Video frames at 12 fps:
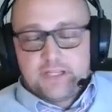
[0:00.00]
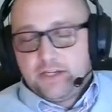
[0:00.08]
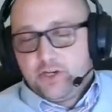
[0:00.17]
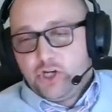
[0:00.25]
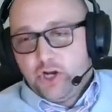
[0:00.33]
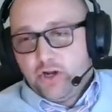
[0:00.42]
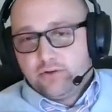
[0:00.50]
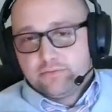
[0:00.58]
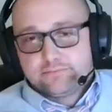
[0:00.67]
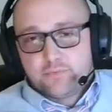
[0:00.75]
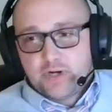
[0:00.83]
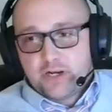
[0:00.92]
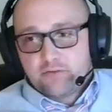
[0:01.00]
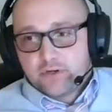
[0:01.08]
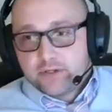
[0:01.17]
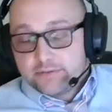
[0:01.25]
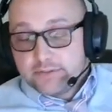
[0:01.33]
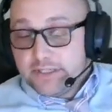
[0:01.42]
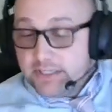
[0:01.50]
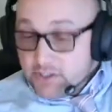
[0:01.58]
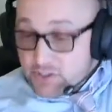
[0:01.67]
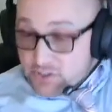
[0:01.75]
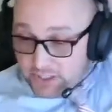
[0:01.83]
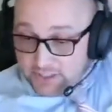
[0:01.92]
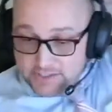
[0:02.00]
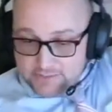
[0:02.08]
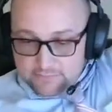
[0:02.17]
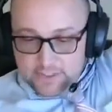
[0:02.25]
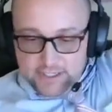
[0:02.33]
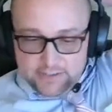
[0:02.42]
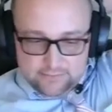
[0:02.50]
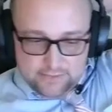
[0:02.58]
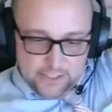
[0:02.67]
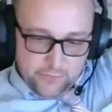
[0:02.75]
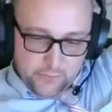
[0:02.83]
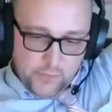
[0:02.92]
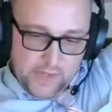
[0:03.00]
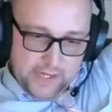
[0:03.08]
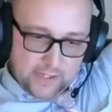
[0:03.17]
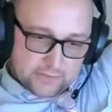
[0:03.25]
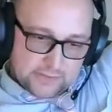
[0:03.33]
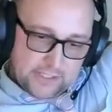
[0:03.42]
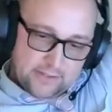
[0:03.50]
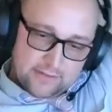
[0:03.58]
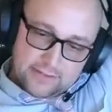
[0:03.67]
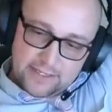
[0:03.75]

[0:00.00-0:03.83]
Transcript: you know, whatever. So I threw that out there.